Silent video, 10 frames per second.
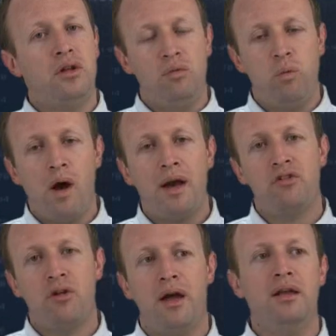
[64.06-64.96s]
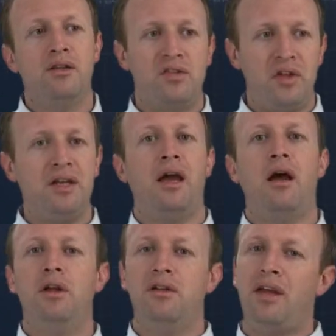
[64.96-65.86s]
you want to try and sit
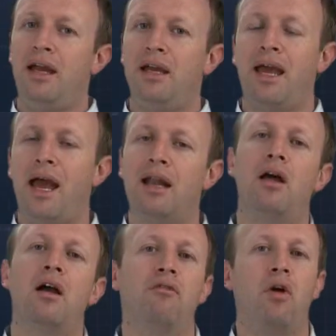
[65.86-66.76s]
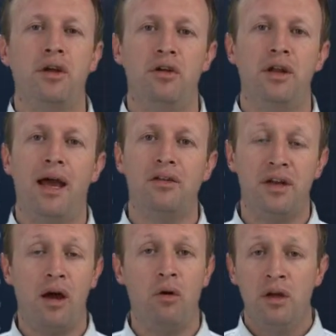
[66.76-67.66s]
down and take a catalog of all your debts.
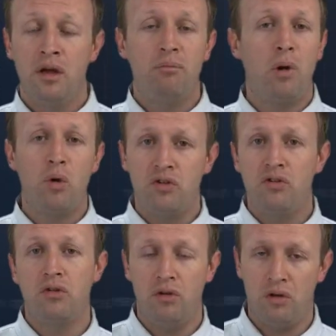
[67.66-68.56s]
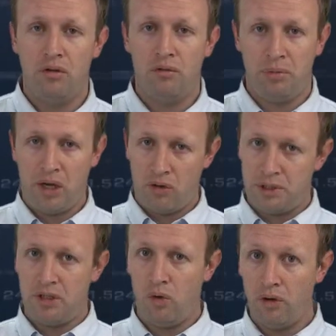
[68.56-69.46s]
Now, most good
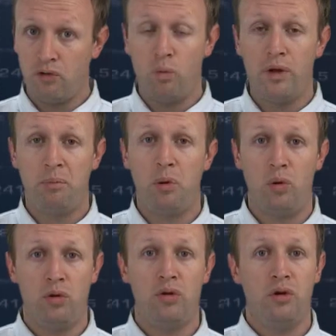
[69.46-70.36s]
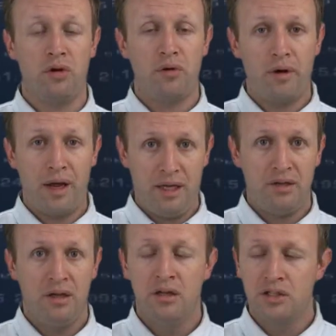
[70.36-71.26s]
bankruptcy lawyers will pull your credit.